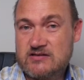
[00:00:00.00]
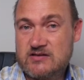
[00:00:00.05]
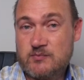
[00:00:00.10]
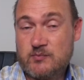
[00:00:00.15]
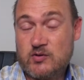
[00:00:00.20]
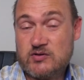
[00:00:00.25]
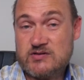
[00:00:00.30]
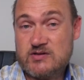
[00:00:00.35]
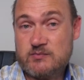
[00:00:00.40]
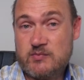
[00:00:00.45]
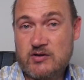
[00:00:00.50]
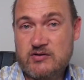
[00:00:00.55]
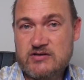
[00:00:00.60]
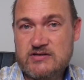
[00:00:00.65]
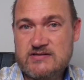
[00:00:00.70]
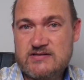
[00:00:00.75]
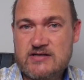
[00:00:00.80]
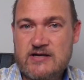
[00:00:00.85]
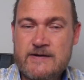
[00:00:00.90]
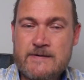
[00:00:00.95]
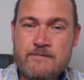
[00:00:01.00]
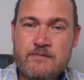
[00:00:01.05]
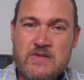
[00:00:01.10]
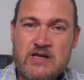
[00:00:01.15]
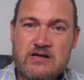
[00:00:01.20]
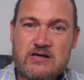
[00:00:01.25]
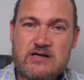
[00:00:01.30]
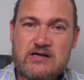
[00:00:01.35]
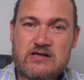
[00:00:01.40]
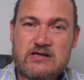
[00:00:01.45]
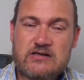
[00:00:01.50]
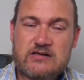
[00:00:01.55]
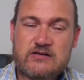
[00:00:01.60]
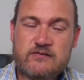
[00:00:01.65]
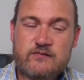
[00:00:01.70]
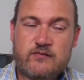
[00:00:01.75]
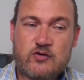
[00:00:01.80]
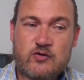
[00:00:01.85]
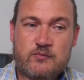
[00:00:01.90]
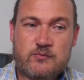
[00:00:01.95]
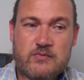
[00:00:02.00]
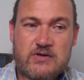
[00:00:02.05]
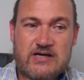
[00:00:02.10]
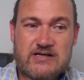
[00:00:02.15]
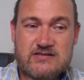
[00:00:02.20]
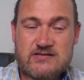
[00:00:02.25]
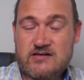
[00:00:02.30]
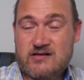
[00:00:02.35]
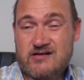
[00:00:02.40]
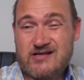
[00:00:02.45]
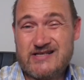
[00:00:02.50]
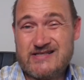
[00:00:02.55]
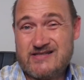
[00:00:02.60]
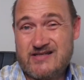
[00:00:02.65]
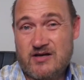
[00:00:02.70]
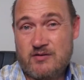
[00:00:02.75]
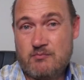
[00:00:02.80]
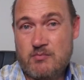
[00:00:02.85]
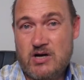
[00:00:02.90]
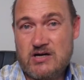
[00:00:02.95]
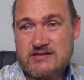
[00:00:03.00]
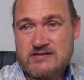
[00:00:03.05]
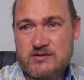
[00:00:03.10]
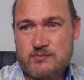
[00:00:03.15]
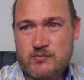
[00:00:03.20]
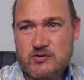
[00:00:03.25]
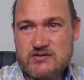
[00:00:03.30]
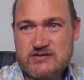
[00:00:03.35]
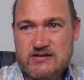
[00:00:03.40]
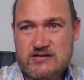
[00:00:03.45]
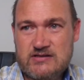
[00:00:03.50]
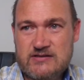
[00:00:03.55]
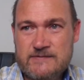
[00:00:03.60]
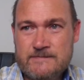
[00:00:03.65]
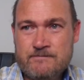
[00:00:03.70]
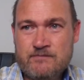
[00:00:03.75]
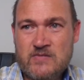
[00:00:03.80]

deposit bonus from as little as $10 deposit.